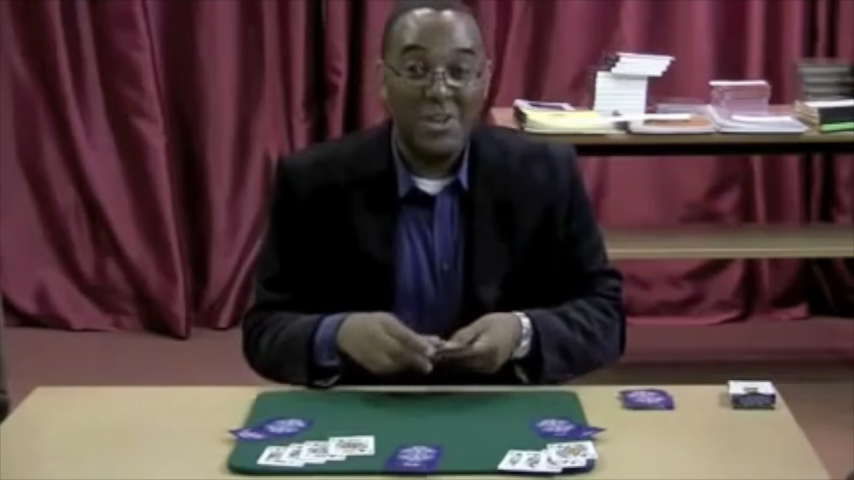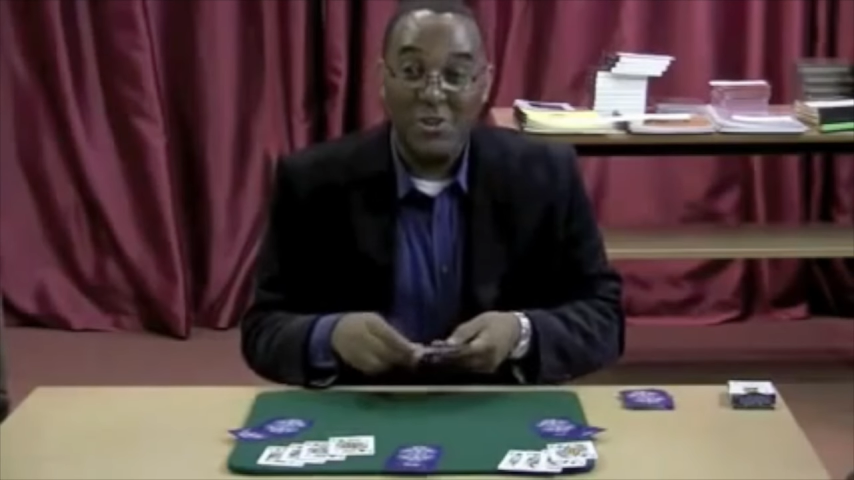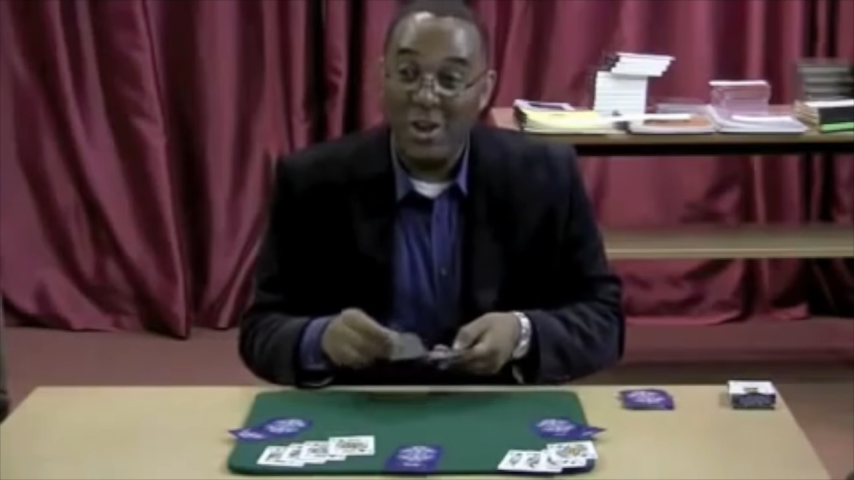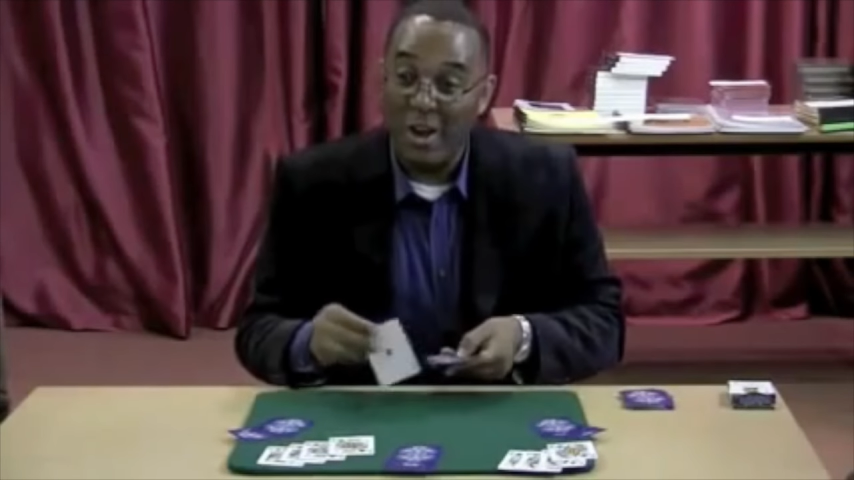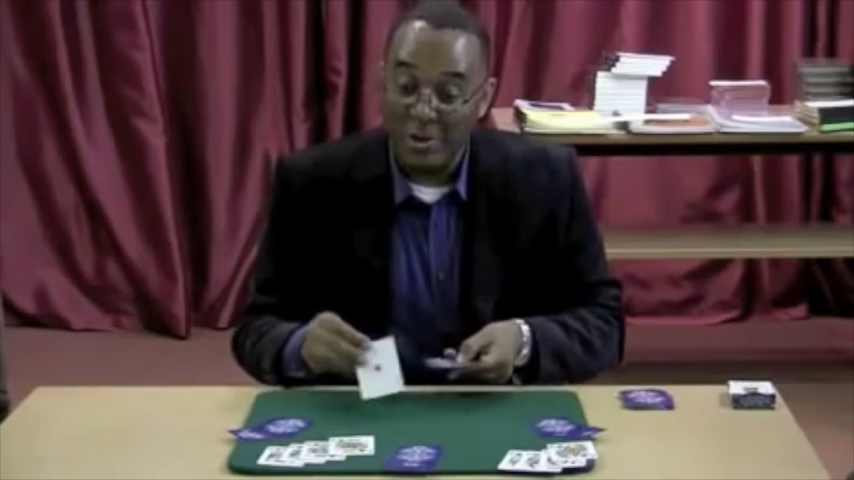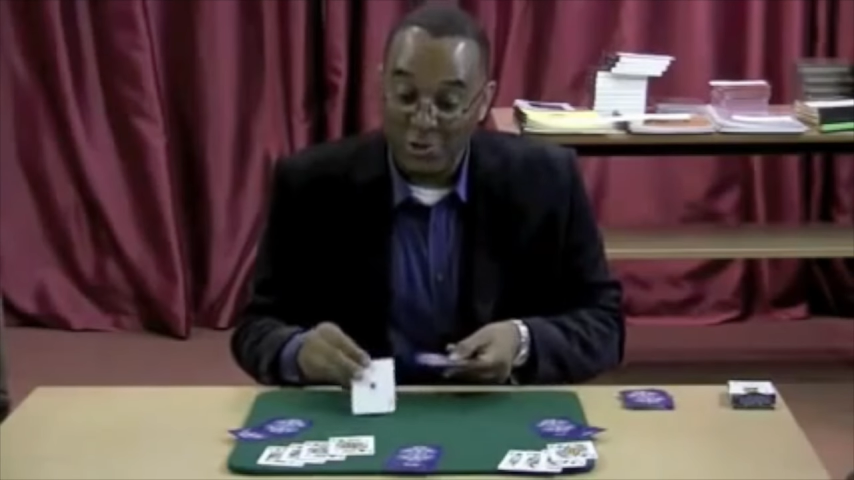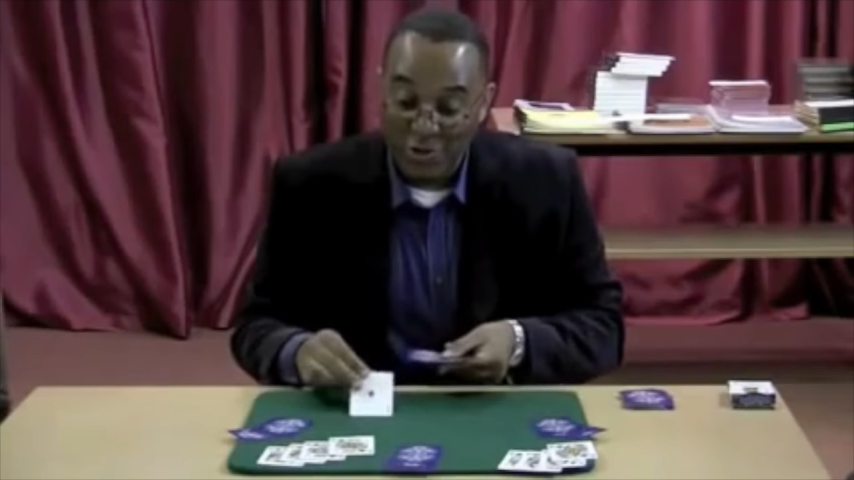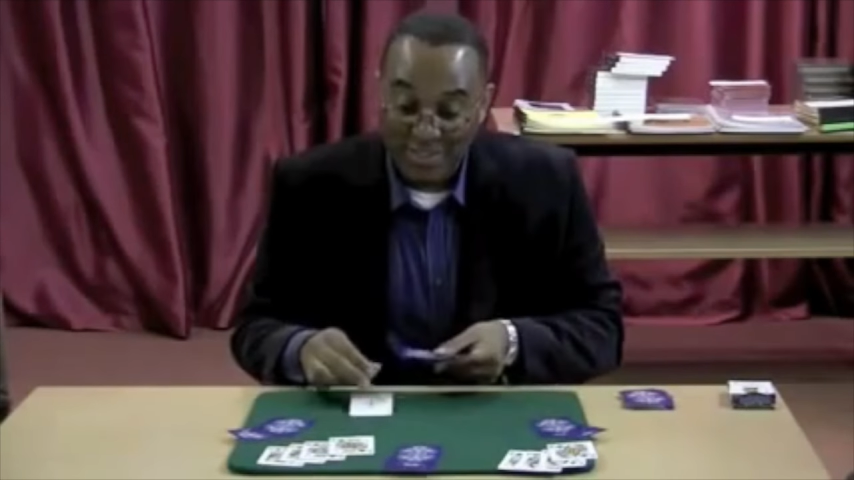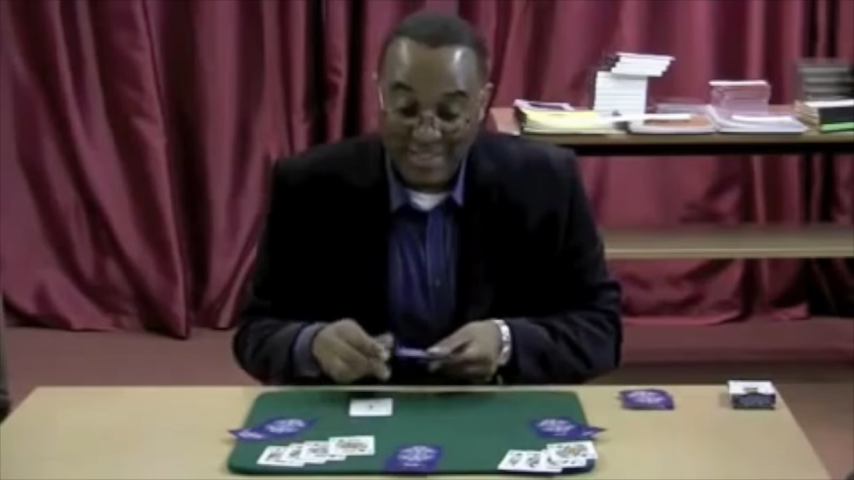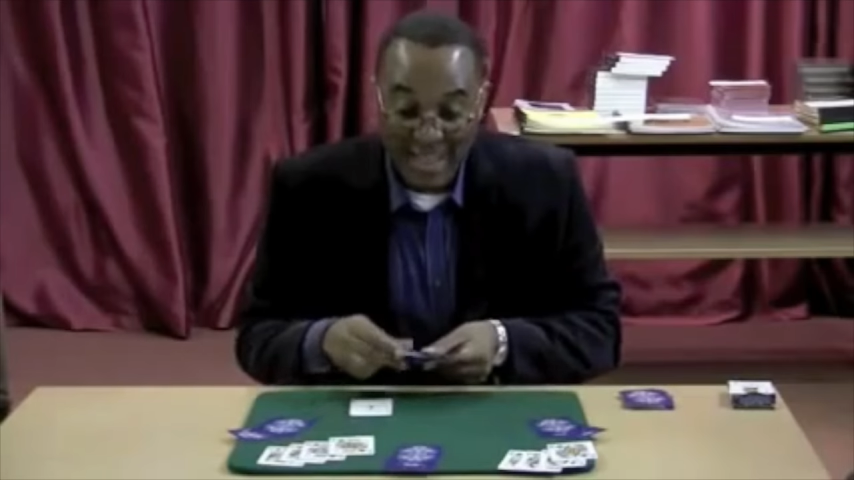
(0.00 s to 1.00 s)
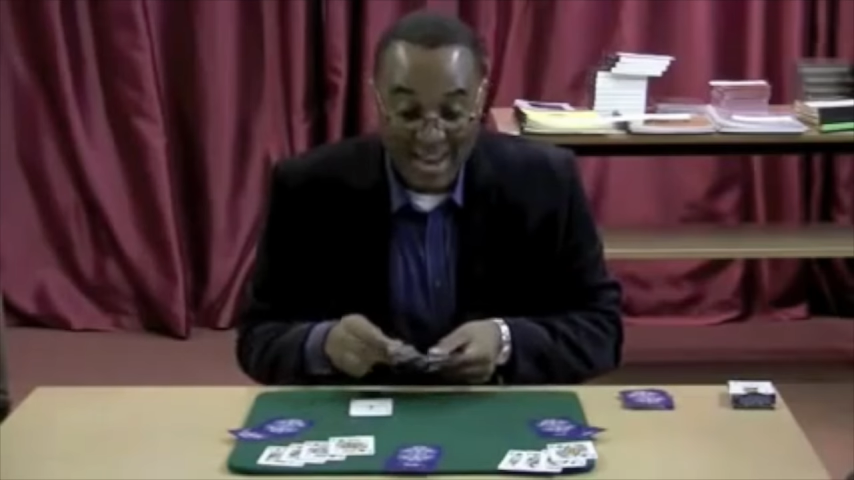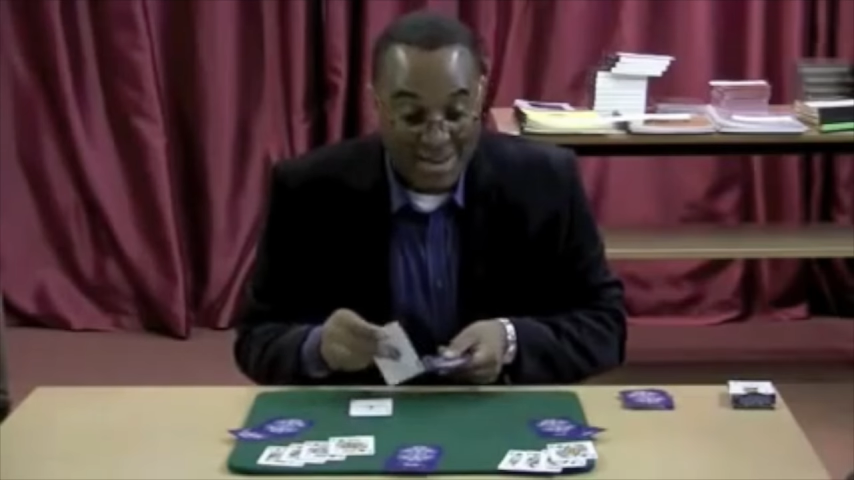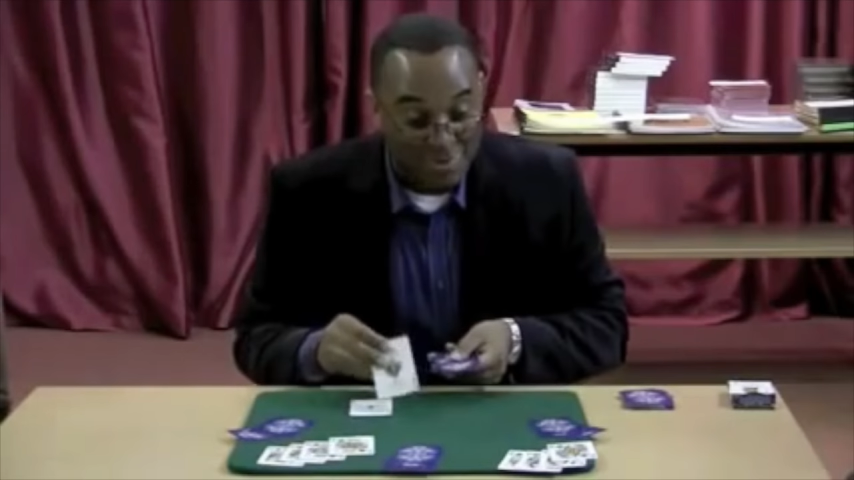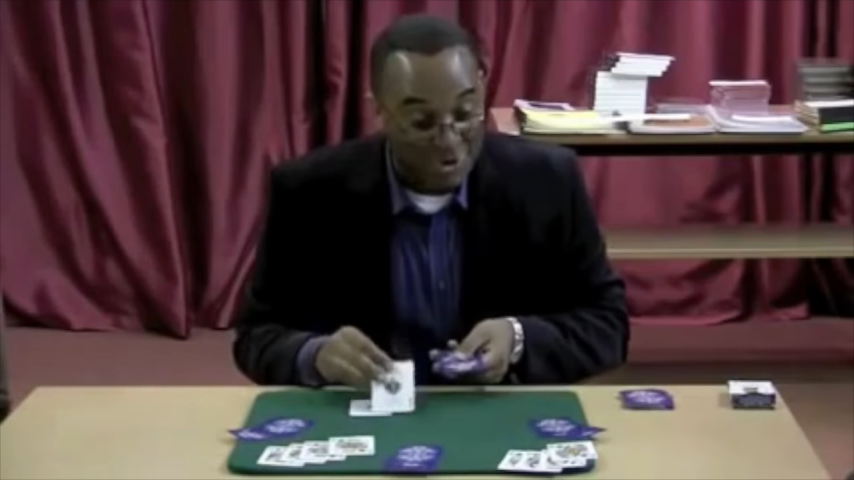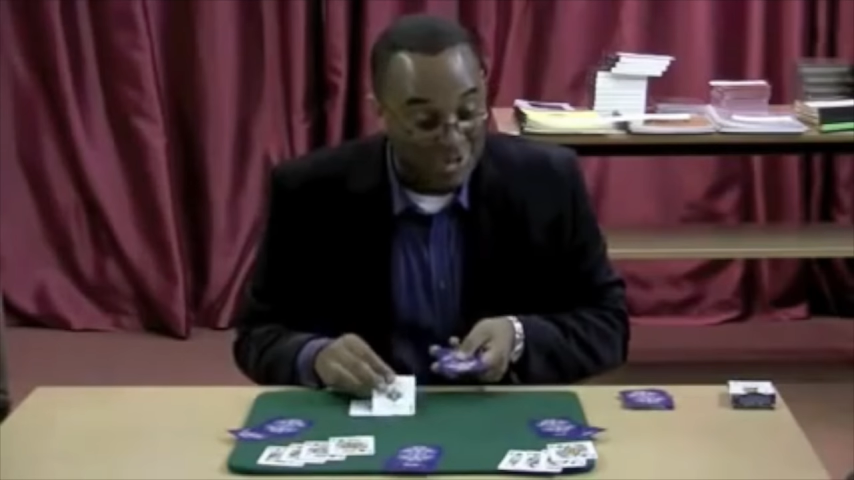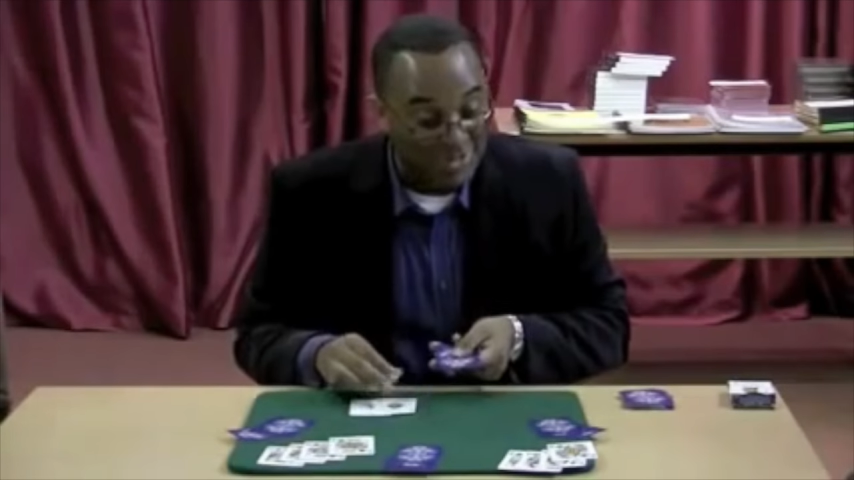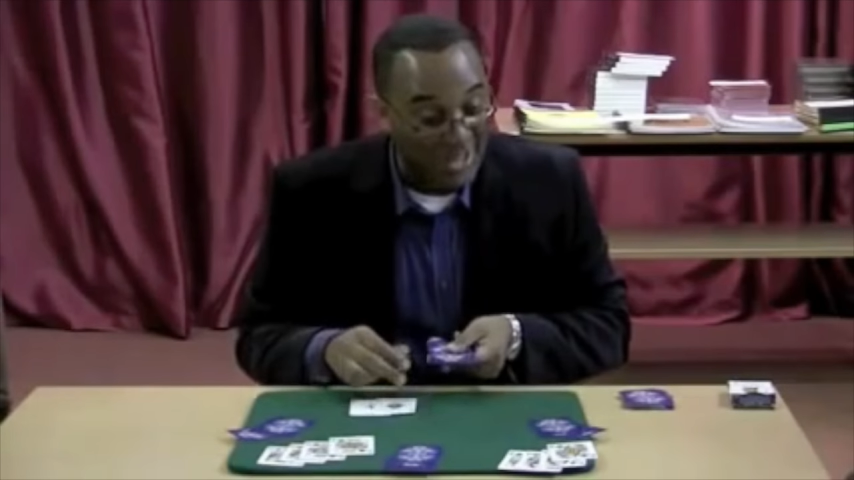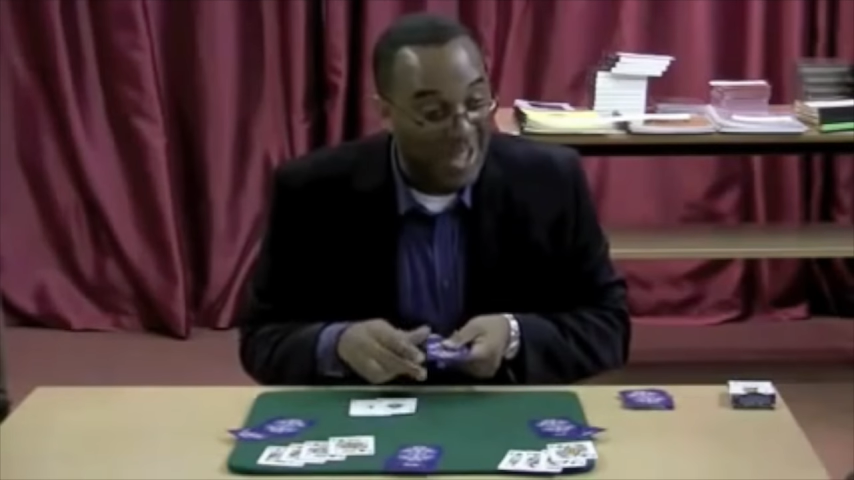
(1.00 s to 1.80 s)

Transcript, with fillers: you can't trust anybody.